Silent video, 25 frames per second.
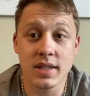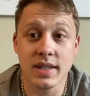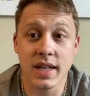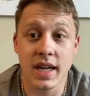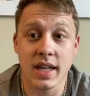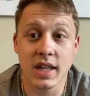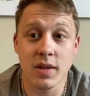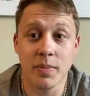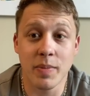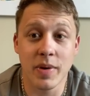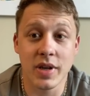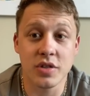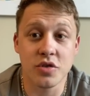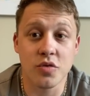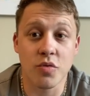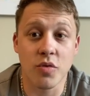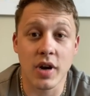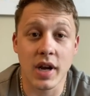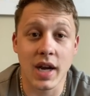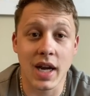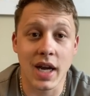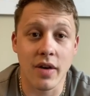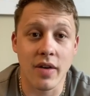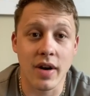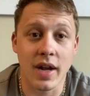Not the best
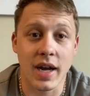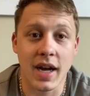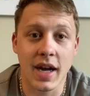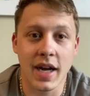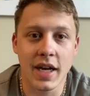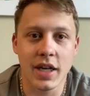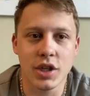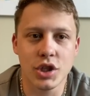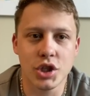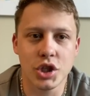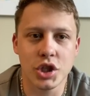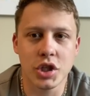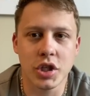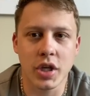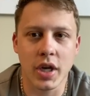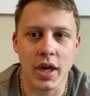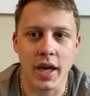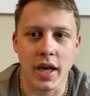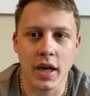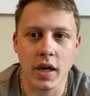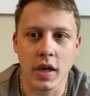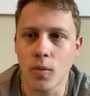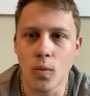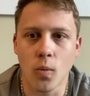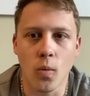run out. I check.